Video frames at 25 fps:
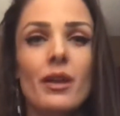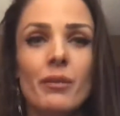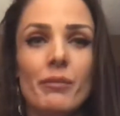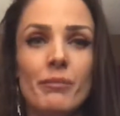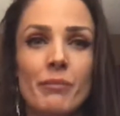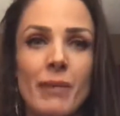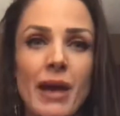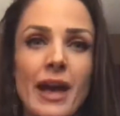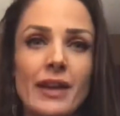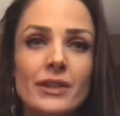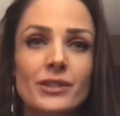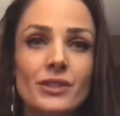
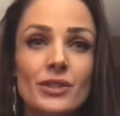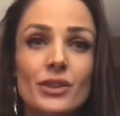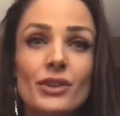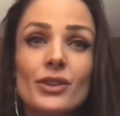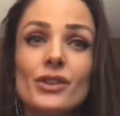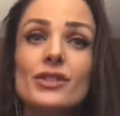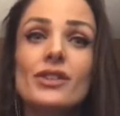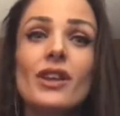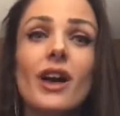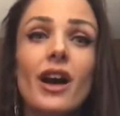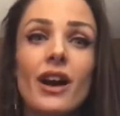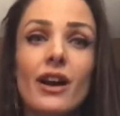
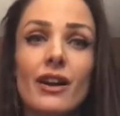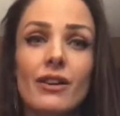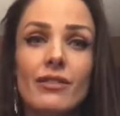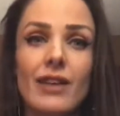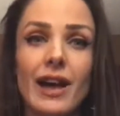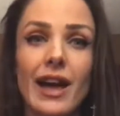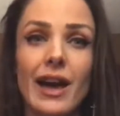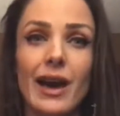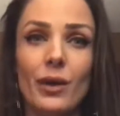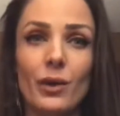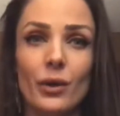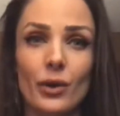masters of
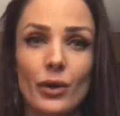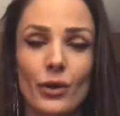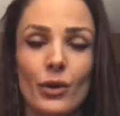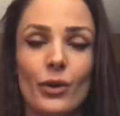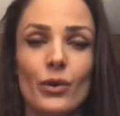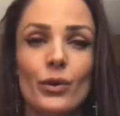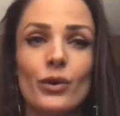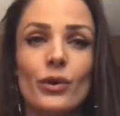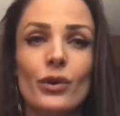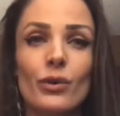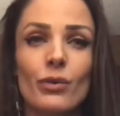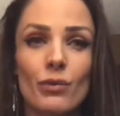our
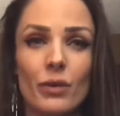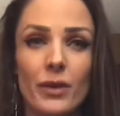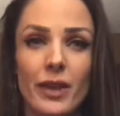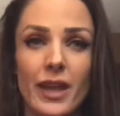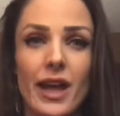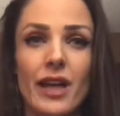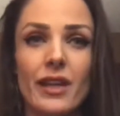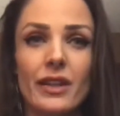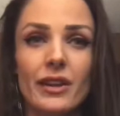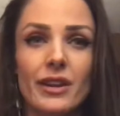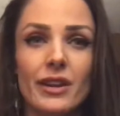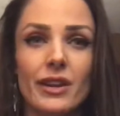own
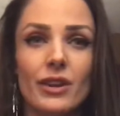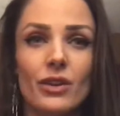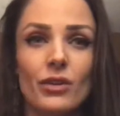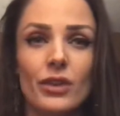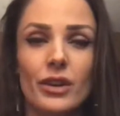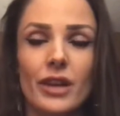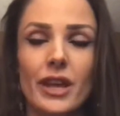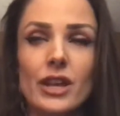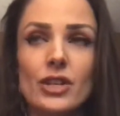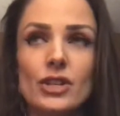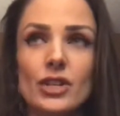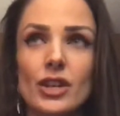reality
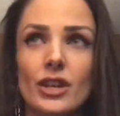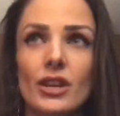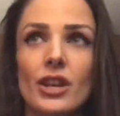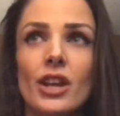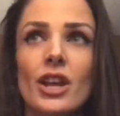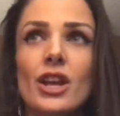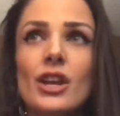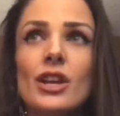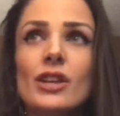creation.